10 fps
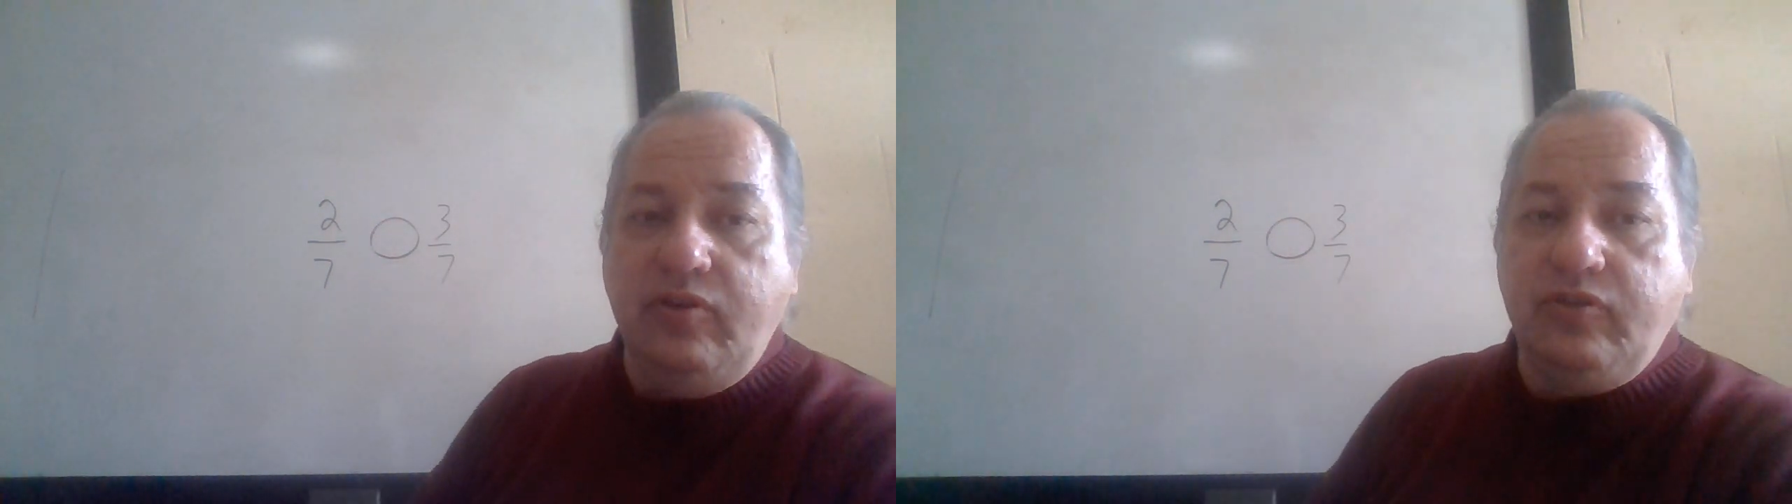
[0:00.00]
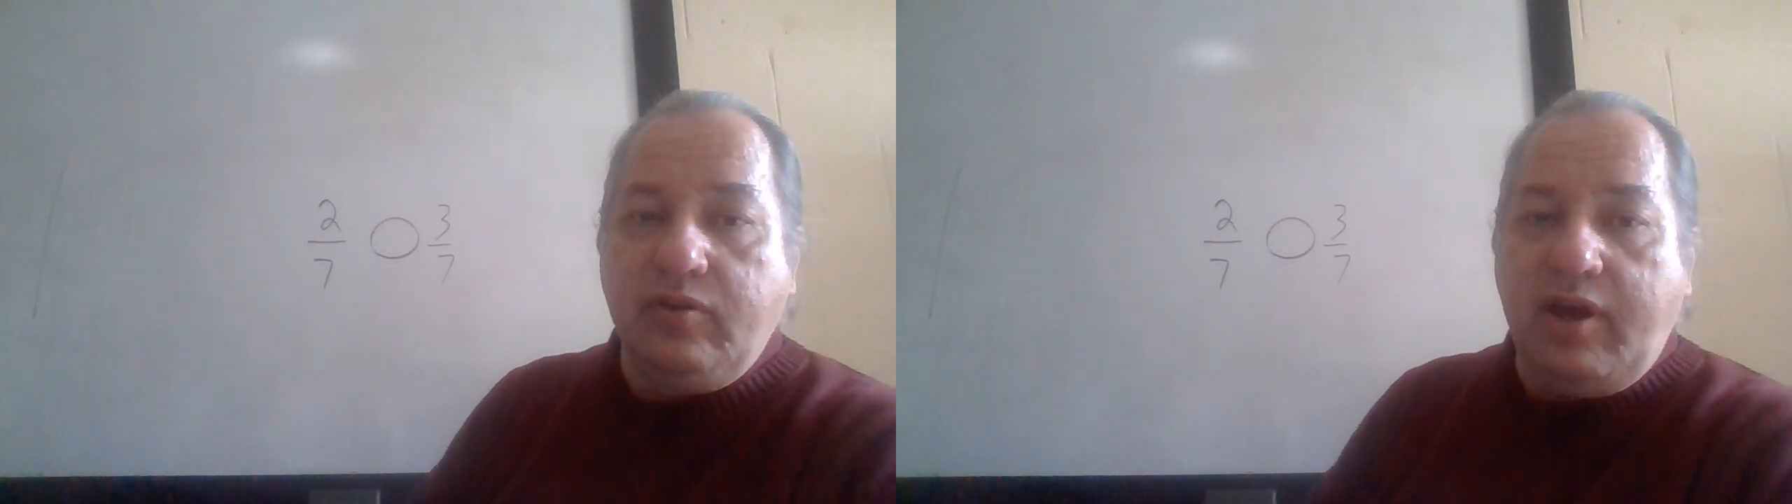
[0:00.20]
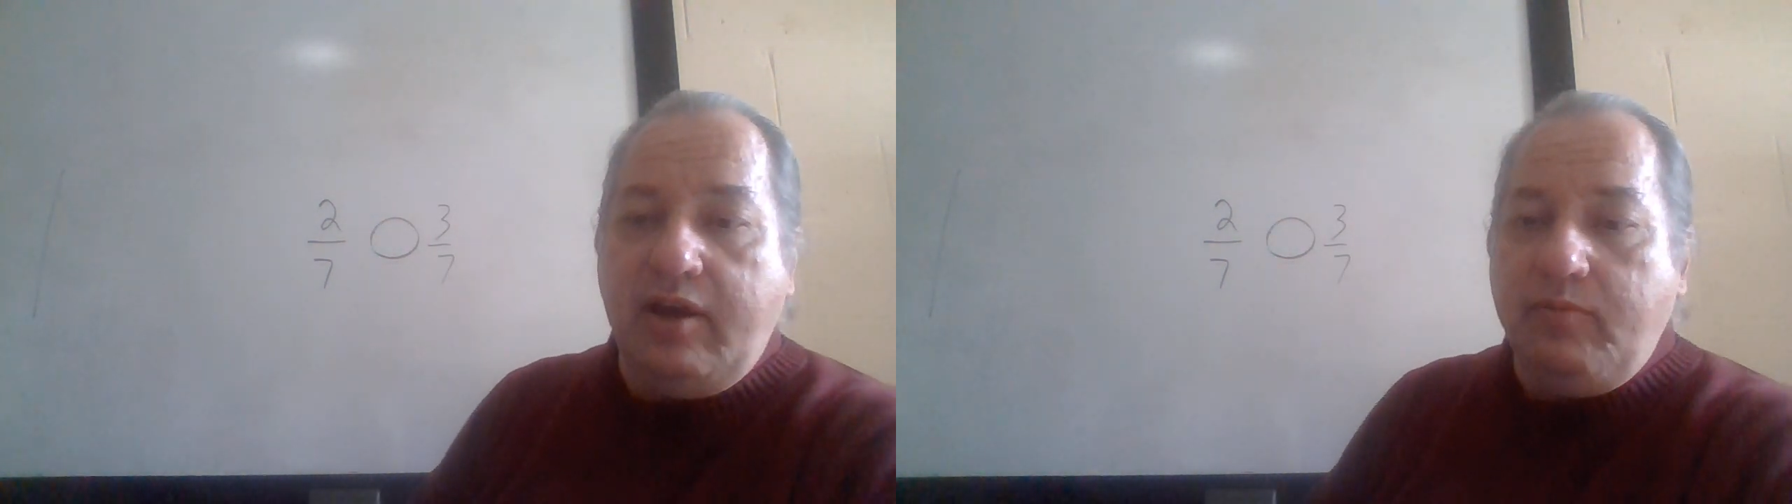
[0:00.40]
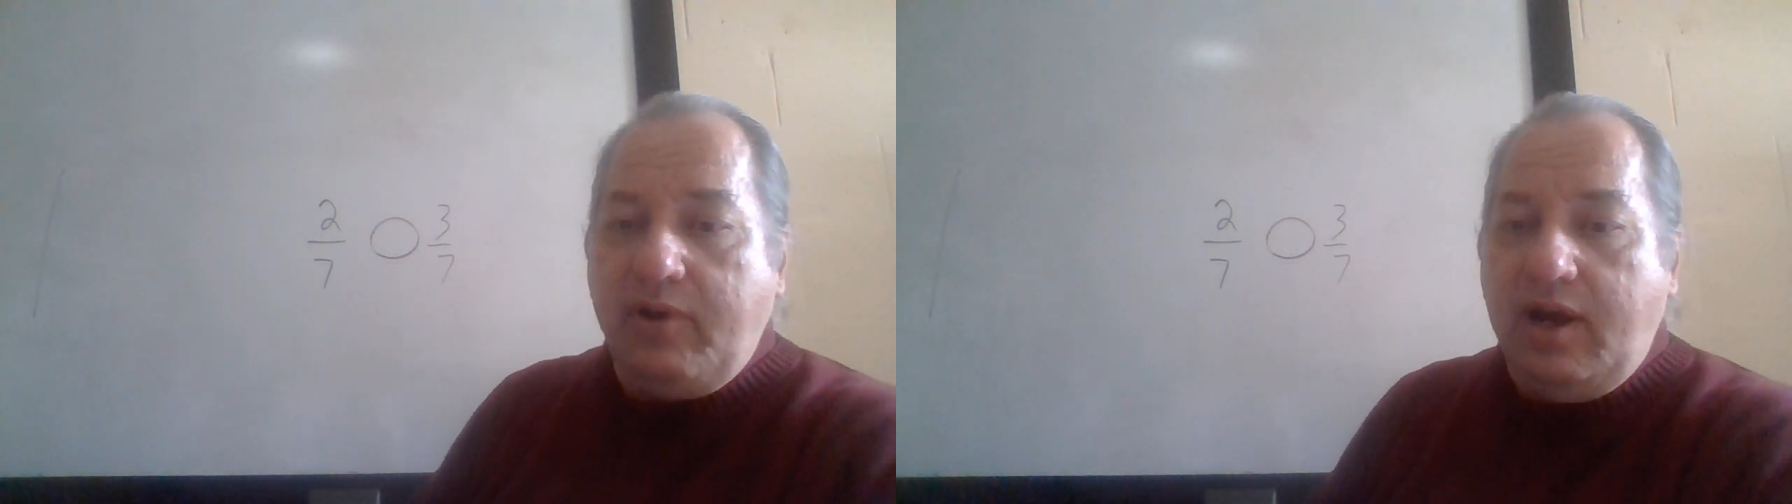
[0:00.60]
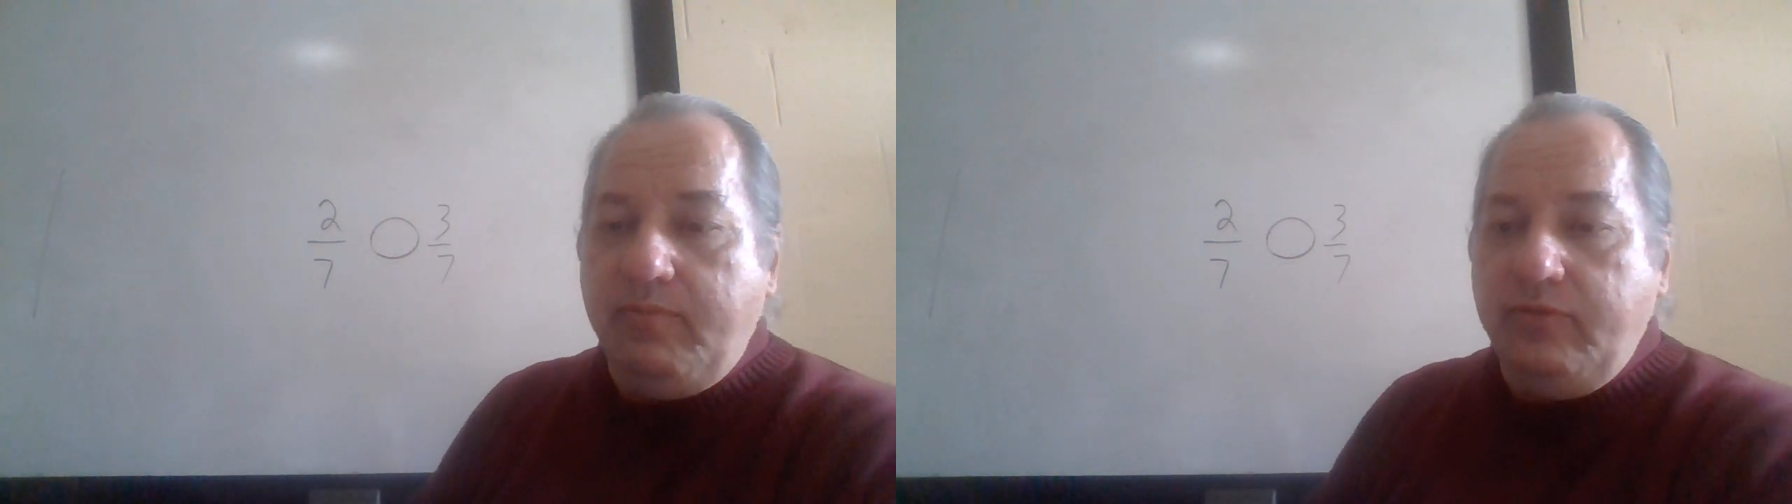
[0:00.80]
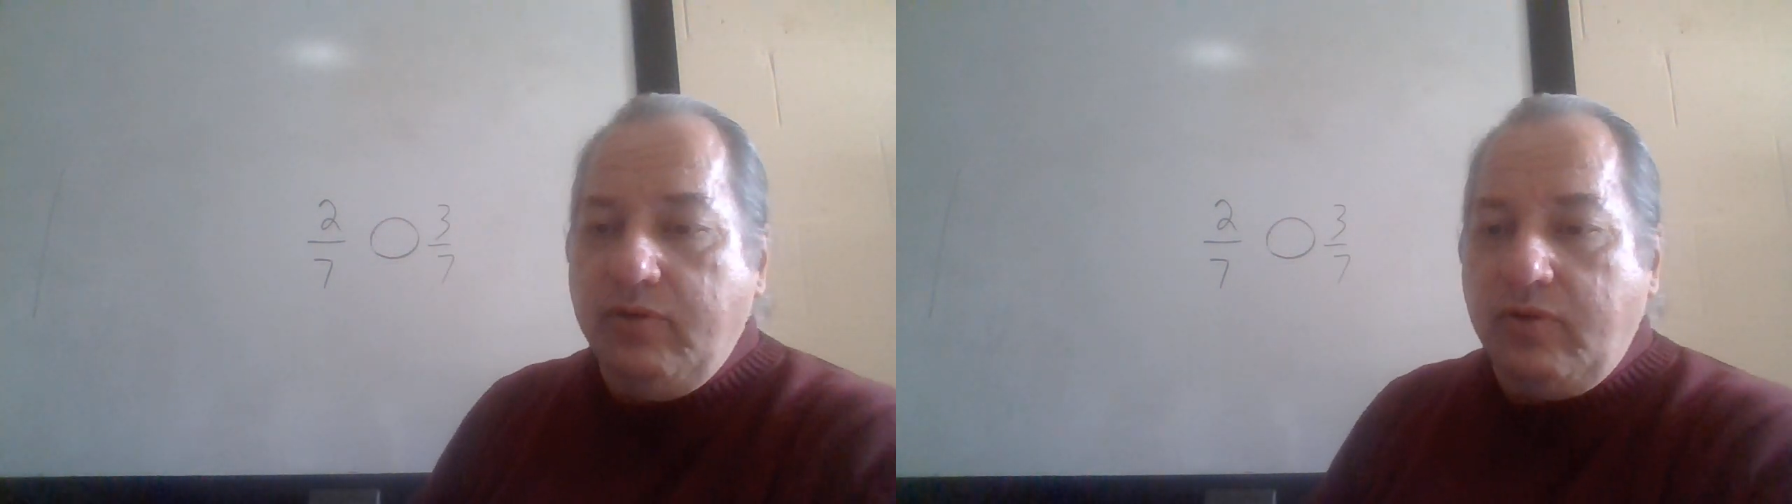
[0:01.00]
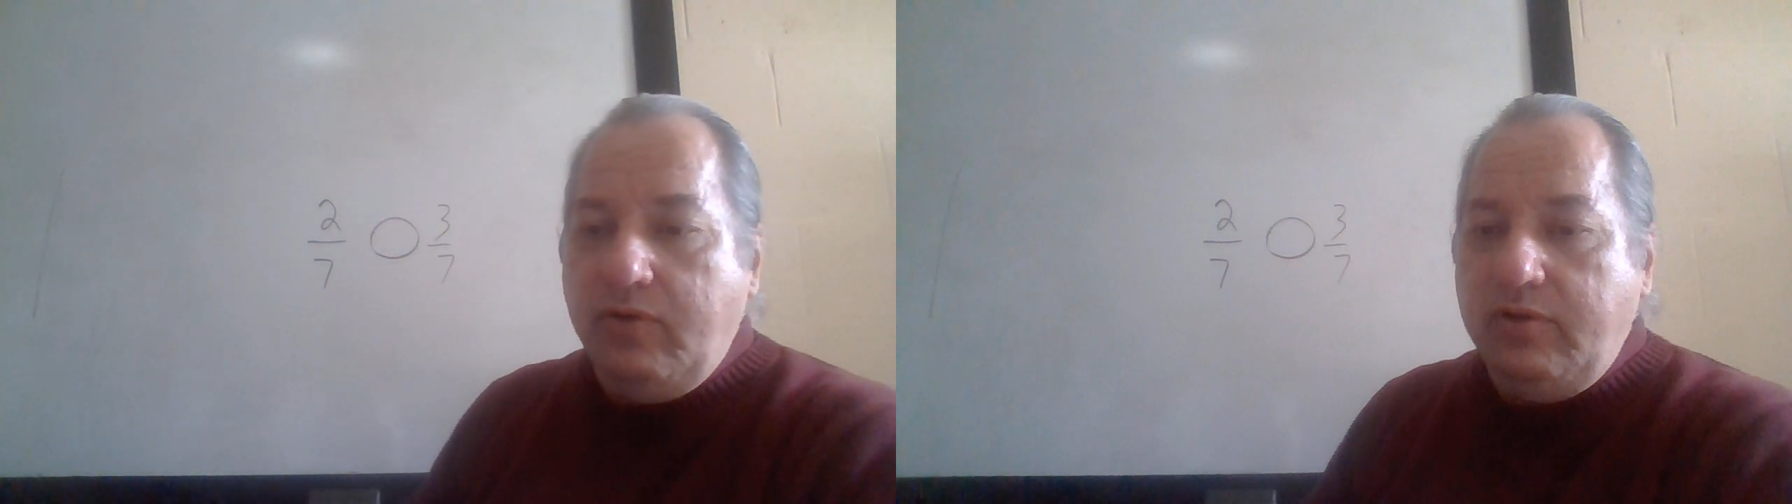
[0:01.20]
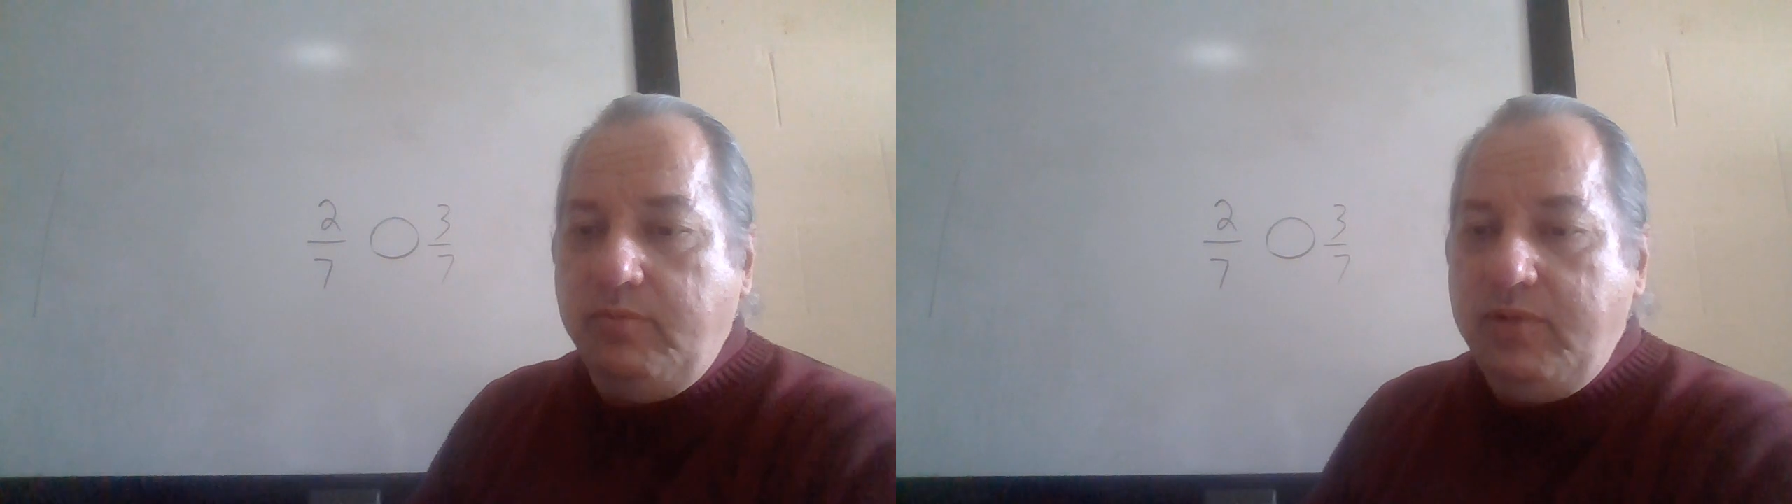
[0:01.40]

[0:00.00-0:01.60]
these are the kind of problems you're going